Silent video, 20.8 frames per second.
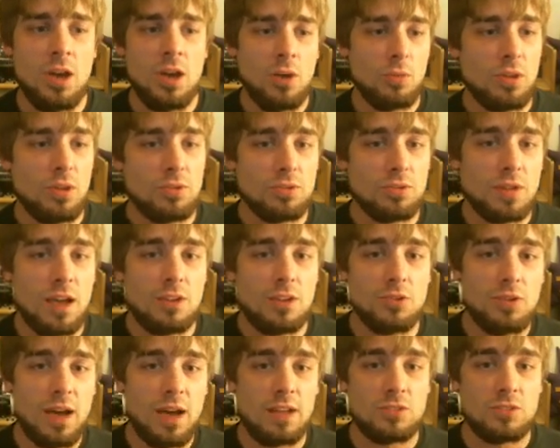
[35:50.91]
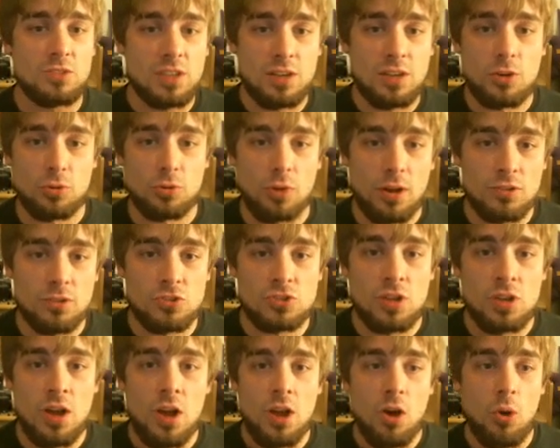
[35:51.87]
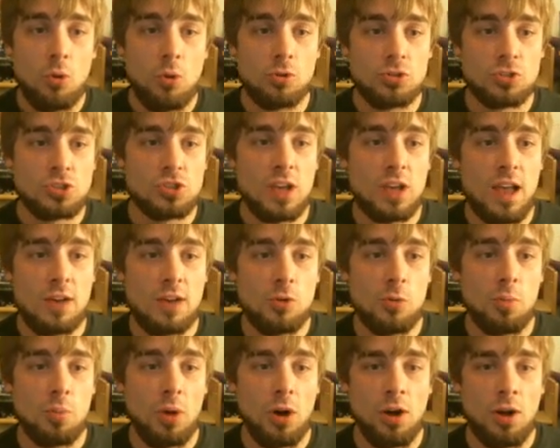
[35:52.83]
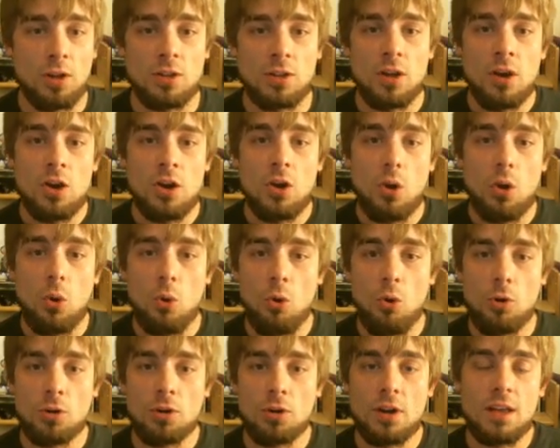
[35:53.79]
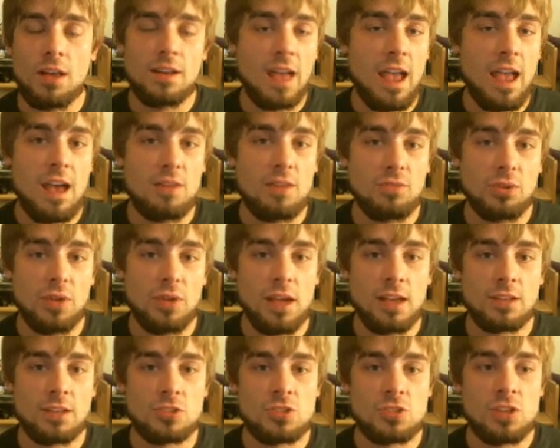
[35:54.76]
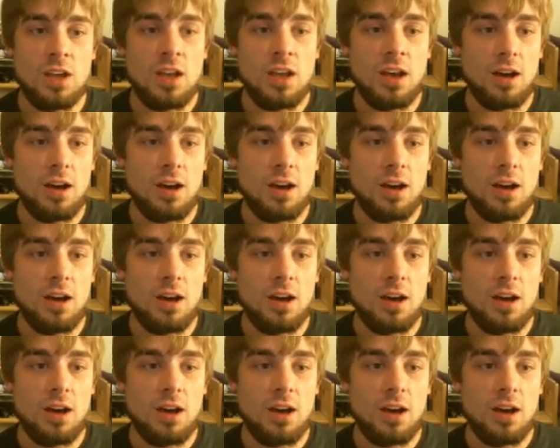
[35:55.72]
Whether or not you got Crunch or Shadow Ball or an Avalanche,